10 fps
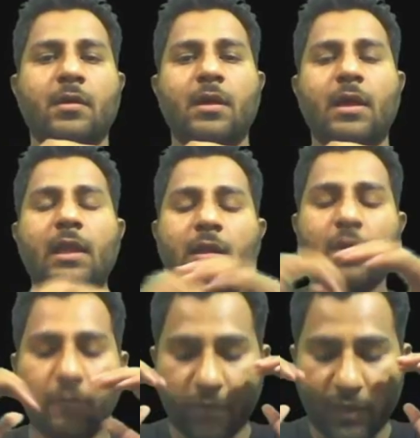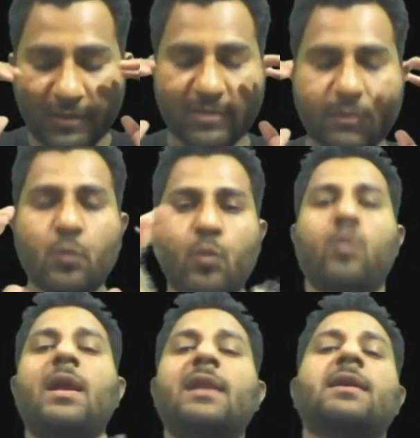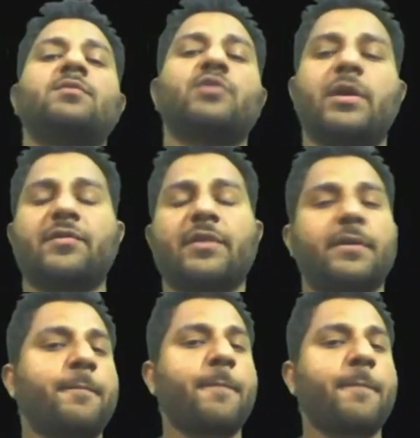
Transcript: Hello friends, welcome to Entri.